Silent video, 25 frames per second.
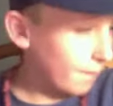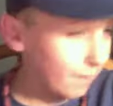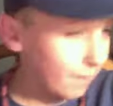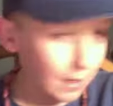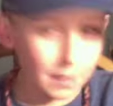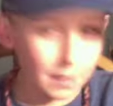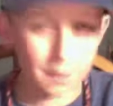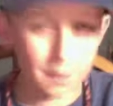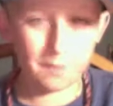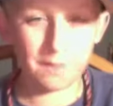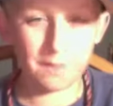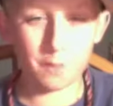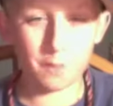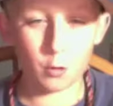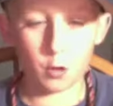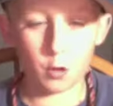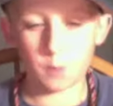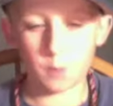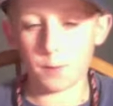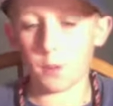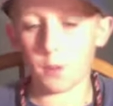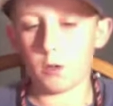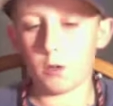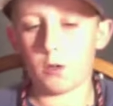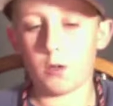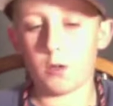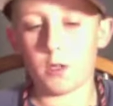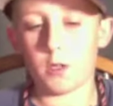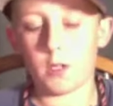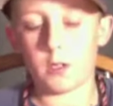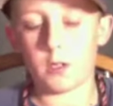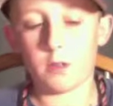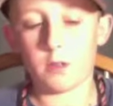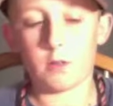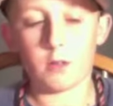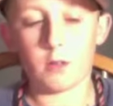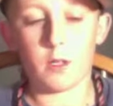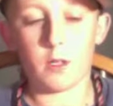have four, but only
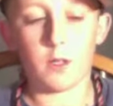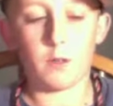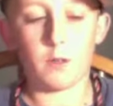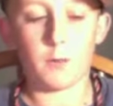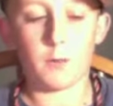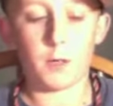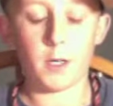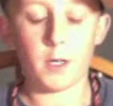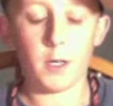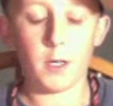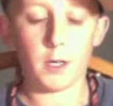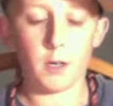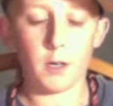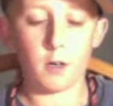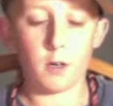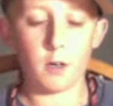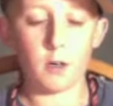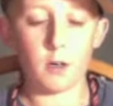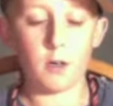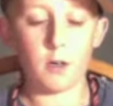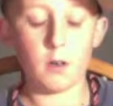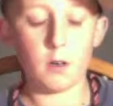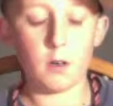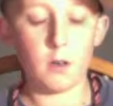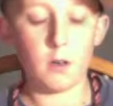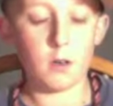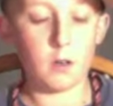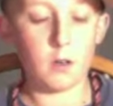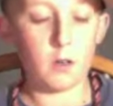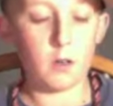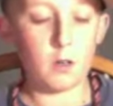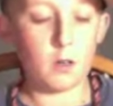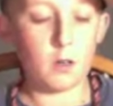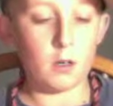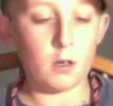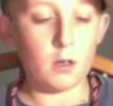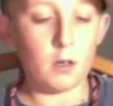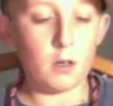three of them are here.
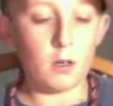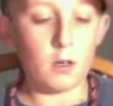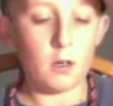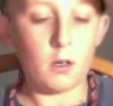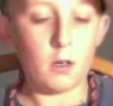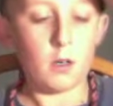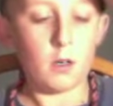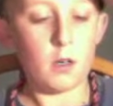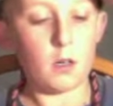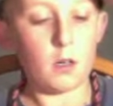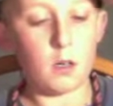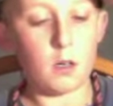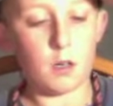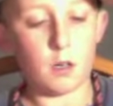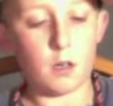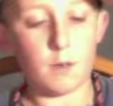I